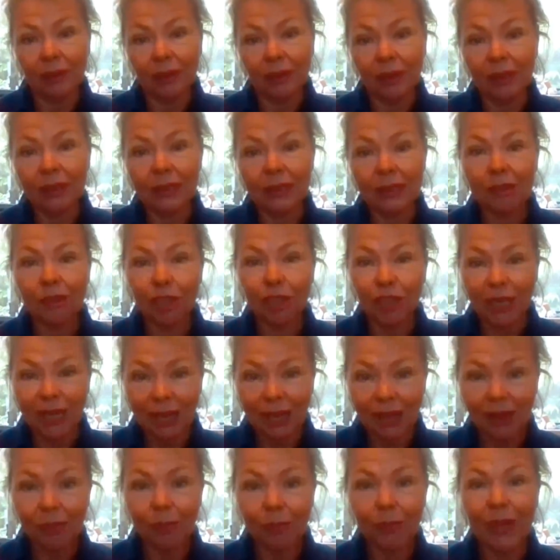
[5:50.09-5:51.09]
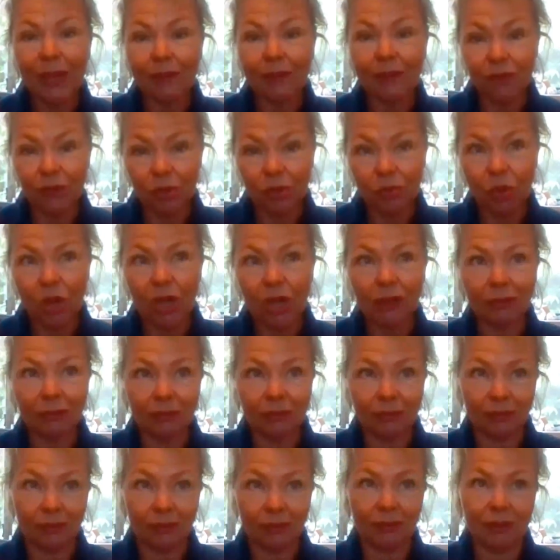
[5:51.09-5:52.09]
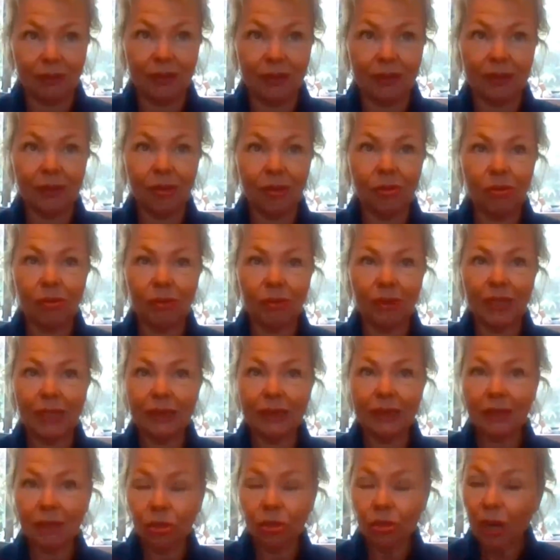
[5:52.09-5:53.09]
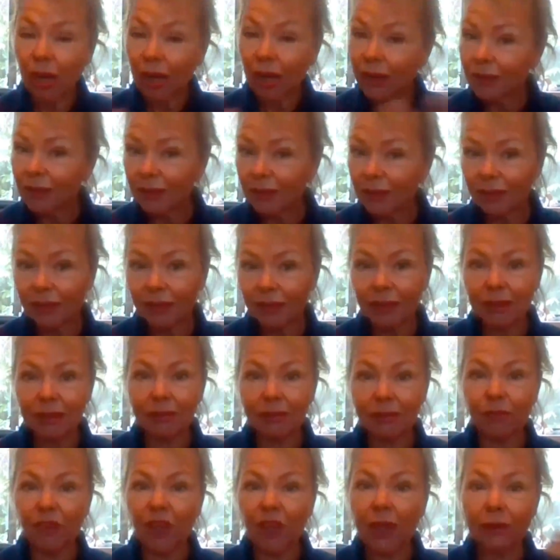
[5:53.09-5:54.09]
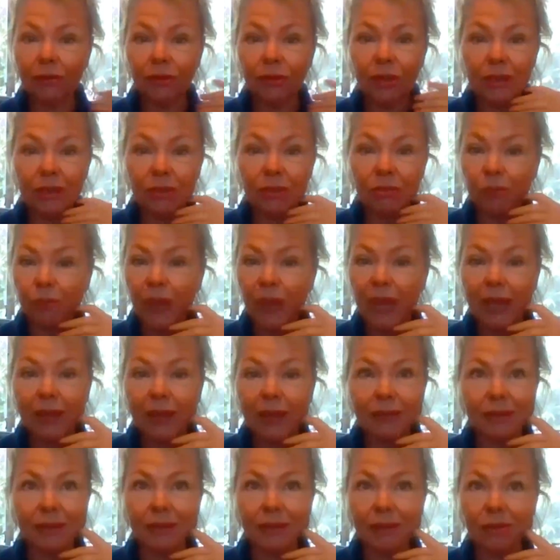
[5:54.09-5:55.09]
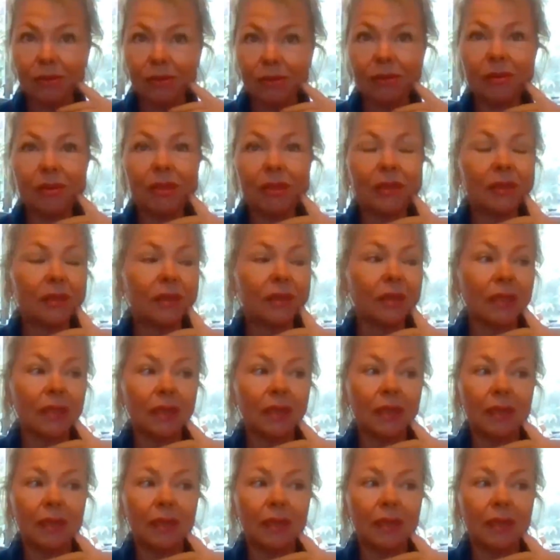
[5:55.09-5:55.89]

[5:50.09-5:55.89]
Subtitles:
It's going to help everyone. So let's trust that this virus will pass soon.